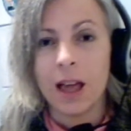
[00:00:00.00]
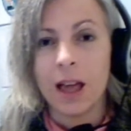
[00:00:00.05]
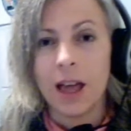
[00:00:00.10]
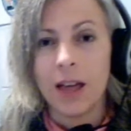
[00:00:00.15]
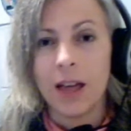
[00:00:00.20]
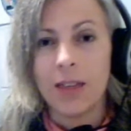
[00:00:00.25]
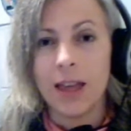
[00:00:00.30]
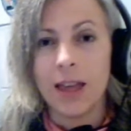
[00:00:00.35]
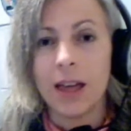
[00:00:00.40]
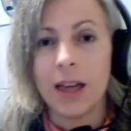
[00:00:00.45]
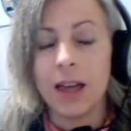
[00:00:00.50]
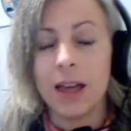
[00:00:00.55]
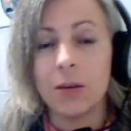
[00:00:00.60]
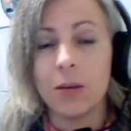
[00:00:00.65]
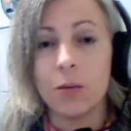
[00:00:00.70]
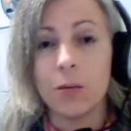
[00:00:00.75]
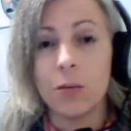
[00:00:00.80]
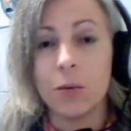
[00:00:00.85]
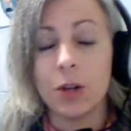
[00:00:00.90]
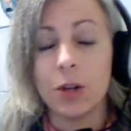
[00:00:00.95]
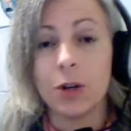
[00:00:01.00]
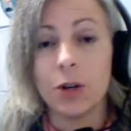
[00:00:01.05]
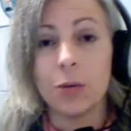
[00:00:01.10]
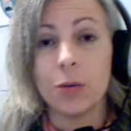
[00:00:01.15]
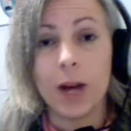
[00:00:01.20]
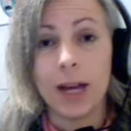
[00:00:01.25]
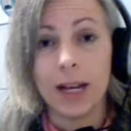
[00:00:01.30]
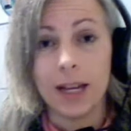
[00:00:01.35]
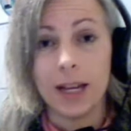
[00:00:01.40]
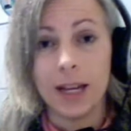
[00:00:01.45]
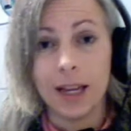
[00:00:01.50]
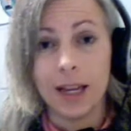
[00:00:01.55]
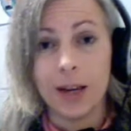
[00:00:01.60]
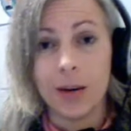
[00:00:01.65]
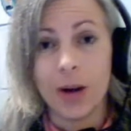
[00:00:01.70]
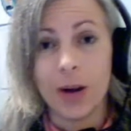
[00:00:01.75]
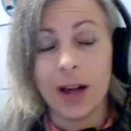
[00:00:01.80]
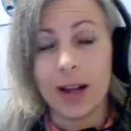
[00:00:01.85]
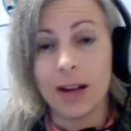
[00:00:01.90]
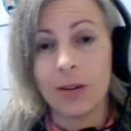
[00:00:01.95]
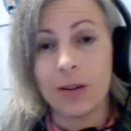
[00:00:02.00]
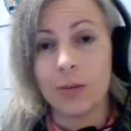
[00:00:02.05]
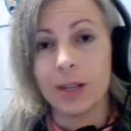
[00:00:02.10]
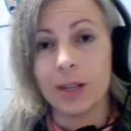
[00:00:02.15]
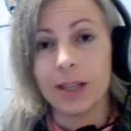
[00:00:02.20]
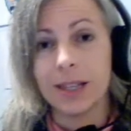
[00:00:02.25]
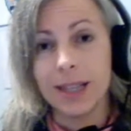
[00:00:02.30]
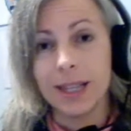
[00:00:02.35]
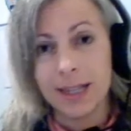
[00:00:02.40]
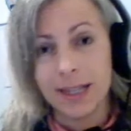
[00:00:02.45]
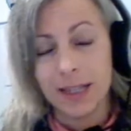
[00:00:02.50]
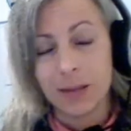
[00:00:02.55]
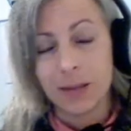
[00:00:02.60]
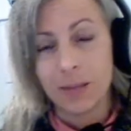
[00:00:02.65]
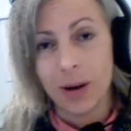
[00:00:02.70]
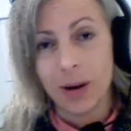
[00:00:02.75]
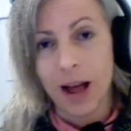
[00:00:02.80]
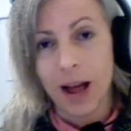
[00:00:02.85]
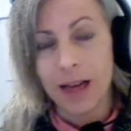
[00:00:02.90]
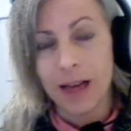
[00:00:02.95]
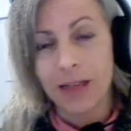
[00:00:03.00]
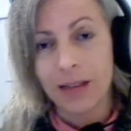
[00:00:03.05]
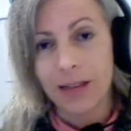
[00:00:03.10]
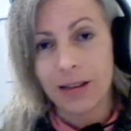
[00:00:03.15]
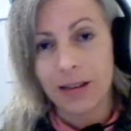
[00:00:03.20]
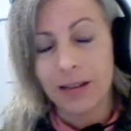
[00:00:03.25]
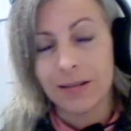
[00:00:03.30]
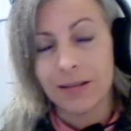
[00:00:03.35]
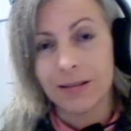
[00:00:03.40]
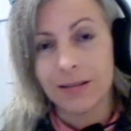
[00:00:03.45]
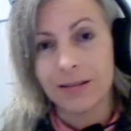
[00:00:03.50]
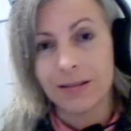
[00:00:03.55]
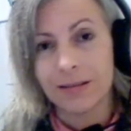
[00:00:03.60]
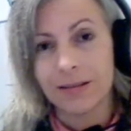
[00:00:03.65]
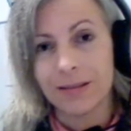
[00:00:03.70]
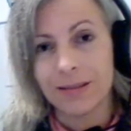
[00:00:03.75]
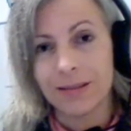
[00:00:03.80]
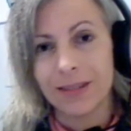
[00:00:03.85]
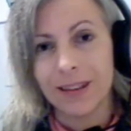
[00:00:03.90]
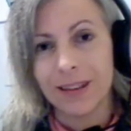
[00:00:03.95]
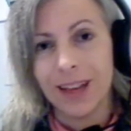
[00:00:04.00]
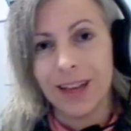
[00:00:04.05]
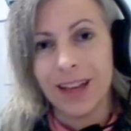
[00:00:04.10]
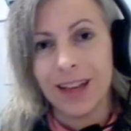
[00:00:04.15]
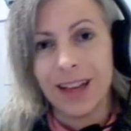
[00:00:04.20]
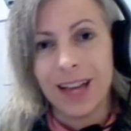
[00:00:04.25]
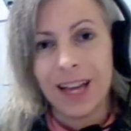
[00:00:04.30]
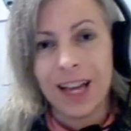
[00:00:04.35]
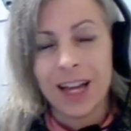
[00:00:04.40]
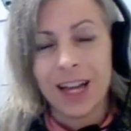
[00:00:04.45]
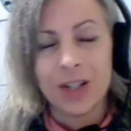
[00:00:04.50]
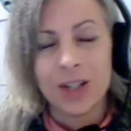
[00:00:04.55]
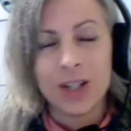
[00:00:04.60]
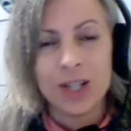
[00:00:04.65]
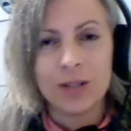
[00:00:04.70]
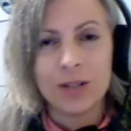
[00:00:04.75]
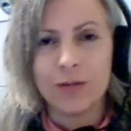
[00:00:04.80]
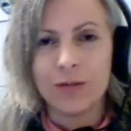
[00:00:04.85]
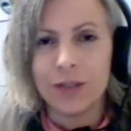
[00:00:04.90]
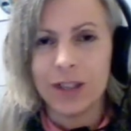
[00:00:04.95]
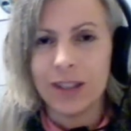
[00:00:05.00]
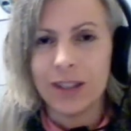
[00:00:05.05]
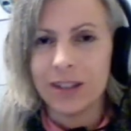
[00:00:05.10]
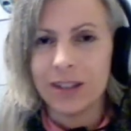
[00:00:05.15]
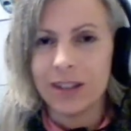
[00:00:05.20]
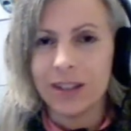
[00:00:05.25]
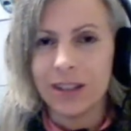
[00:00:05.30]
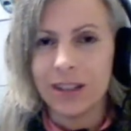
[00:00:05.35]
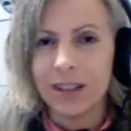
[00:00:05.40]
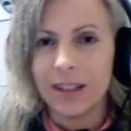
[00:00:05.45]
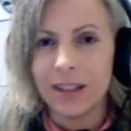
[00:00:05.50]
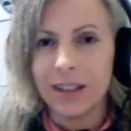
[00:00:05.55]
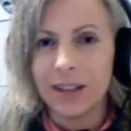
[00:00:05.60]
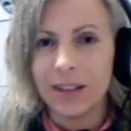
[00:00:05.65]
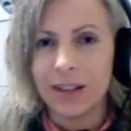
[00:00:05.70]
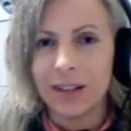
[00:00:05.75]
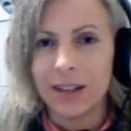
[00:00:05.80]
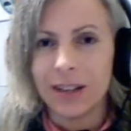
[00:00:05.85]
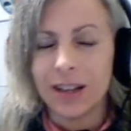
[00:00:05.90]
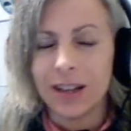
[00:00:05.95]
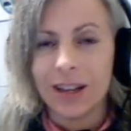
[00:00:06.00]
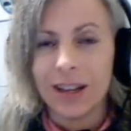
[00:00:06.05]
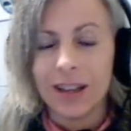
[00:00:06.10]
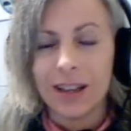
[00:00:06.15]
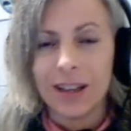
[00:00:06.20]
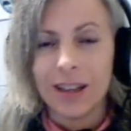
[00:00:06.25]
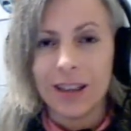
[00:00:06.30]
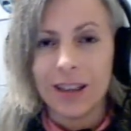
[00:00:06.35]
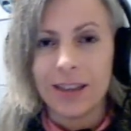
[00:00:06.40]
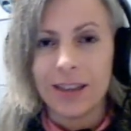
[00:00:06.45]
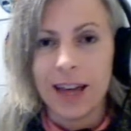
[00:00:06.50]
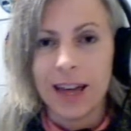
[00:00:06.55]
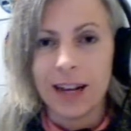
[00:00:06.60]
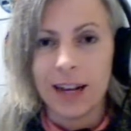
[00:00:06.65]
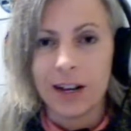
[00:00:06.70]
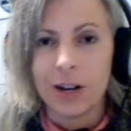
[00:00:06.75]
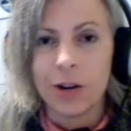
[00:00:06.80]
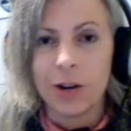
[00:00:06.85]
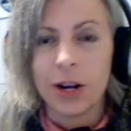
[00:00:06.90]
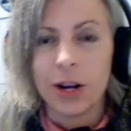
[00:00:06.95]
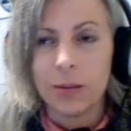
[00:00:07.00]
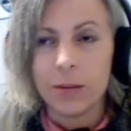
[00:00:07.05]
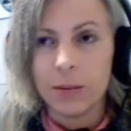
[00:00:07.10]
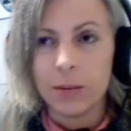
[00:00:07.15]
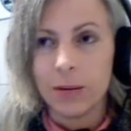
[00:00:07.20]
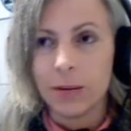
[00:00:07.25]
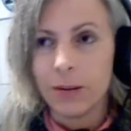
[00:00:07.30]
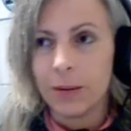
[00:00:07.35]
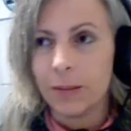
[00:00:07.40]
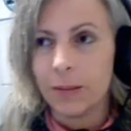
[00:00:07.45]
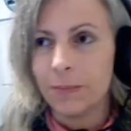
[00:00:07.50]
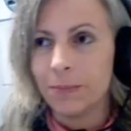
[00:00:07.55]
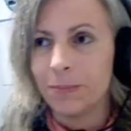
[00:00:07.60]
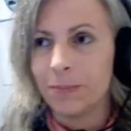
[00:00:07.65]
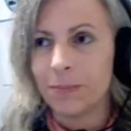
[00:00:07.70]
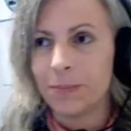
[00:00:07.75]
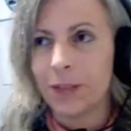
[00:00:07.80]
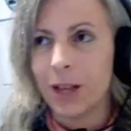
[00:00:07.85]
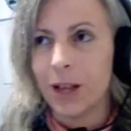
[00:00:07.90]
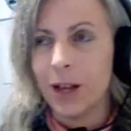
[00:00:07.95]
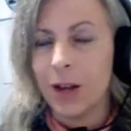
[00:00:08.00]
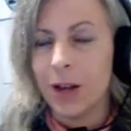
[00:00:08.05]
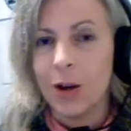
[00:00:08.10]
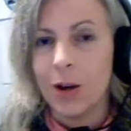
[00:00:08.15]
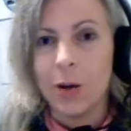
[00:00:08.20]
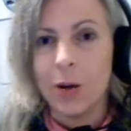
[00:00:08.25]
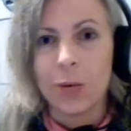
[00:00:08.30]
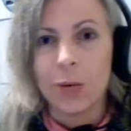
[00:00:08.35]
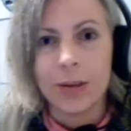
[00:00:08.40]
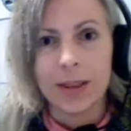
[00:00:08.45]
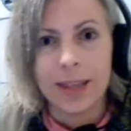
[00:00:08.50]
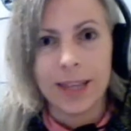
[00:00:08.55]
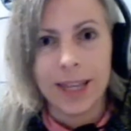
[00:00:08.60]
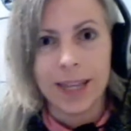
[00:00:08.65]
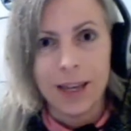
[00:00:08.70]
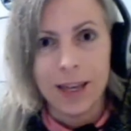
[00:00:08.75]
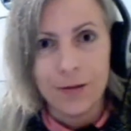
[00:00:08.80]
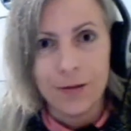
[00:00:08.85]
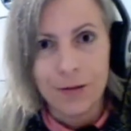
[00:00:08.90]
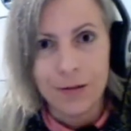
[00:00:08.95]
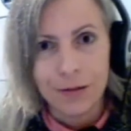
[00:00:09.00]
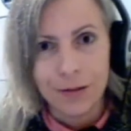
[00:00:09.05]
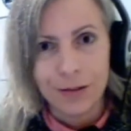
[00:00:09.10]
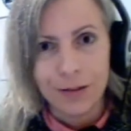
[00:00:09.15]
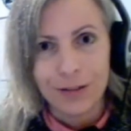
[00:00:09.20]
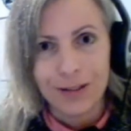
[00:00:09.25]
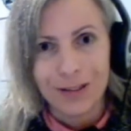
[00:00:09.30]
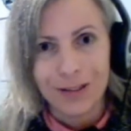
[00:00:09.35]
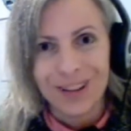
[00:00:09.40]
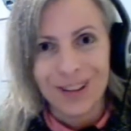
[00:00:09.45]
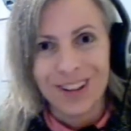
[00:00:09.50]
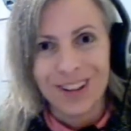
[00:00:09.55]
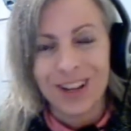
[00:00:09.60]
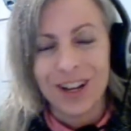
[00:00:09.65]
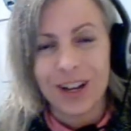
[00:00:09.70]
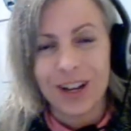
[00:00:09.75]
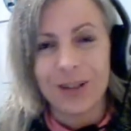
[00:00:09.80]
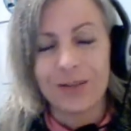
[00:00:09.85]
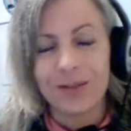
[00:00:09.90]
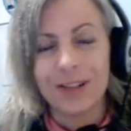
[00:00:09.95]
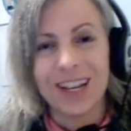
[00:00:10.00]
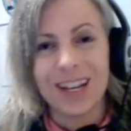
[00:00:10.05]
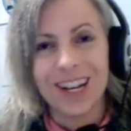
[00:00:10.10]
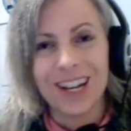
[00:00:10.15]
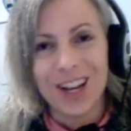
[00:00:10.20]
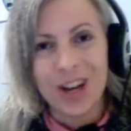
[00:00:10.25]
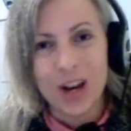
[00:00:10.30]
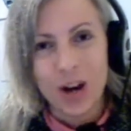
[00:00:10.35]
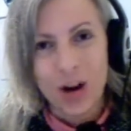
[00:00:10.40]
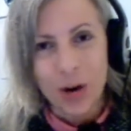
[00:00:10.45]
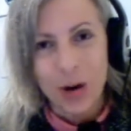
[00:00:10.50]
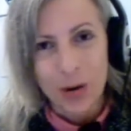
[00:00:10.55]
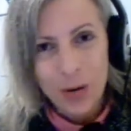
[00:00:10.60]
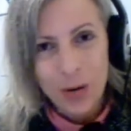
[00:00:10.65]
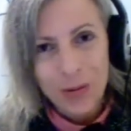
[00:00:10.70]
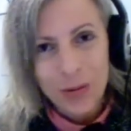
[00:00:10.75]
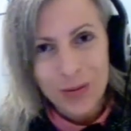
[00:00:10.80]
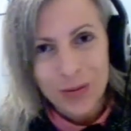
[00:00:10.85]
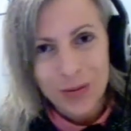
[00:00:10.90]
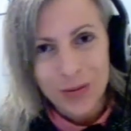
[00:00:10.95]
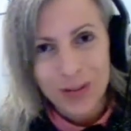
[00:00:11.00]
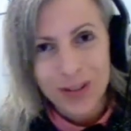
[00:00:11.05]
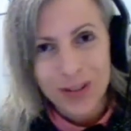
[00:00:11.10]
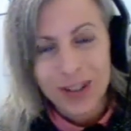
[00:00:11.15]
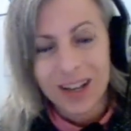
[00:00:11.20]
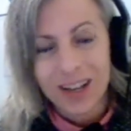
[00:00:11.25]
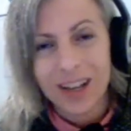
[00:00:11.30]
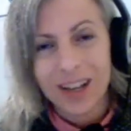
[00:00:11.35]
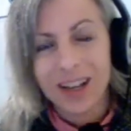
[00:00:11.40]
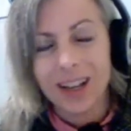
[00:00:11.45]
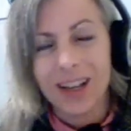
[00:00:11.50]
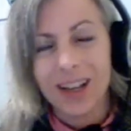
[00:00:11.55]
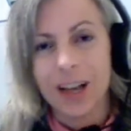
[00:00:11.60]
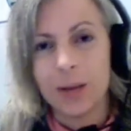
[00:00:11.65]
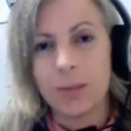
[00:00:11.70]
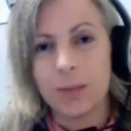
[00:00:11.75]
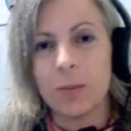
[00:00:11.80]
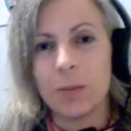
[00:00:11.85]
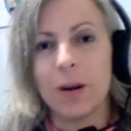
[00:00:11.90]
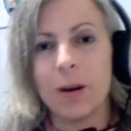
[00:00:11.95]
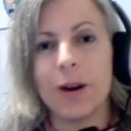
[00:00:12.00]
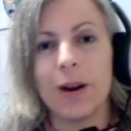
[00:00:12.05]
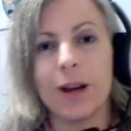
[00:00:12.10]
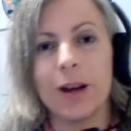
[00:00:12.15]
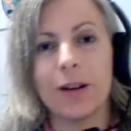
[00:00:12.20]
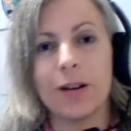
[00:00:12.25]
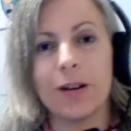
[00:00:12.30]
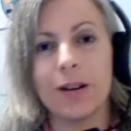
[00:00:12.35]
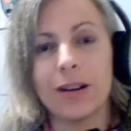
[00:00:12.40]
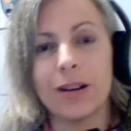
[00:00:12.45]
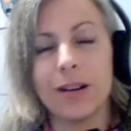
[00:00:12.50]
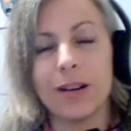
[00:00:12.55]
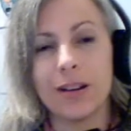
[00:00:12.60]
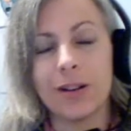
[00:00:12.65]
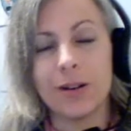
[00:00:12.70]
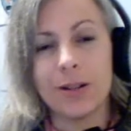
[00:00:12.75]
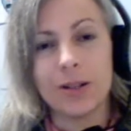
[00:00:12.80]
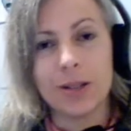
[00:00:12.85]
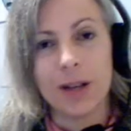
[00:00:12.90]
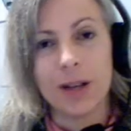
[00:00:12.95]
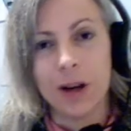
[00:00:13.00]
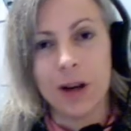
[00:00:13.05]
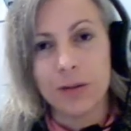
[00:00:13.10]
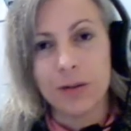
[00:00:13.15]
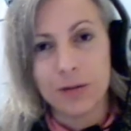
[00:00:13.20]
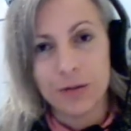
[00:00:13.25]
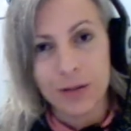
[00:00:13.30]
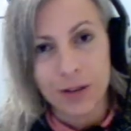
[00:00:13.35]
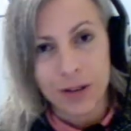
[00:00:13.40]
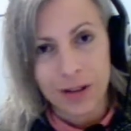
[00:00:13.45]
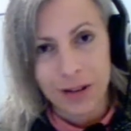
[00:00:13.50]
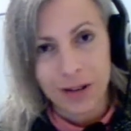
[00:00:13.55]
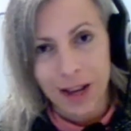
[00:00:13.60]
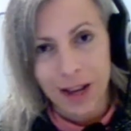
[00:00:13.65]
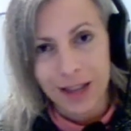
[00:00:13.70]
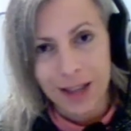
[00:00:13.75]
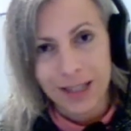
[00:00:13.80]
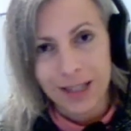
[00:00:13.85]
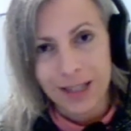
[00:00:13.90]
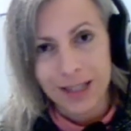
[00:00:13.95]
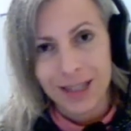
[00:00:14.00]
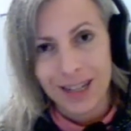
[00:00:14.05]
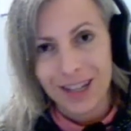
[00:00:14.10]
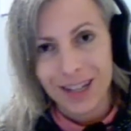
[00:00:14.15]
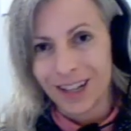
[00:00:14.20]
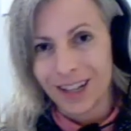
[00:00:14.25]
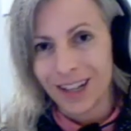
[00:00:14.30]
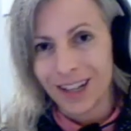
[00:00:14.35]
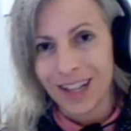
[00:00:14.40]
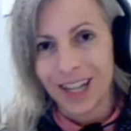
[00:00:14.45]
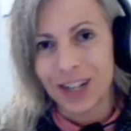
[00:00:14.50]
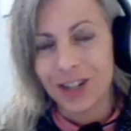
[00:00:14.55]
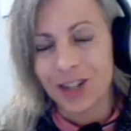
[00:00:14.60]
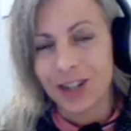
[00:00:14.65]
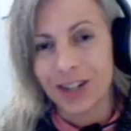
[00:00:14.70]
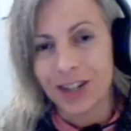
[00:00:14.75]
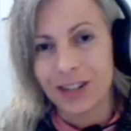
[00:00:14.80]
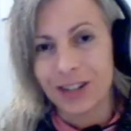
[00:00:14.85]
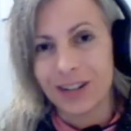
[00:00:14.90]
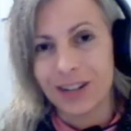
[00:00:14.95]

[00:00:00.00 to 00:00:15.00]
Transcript: And then when you're ready, go ahead and release the breath. And just feel that incredible relief of letting go and preparing yourself for the next inhalation.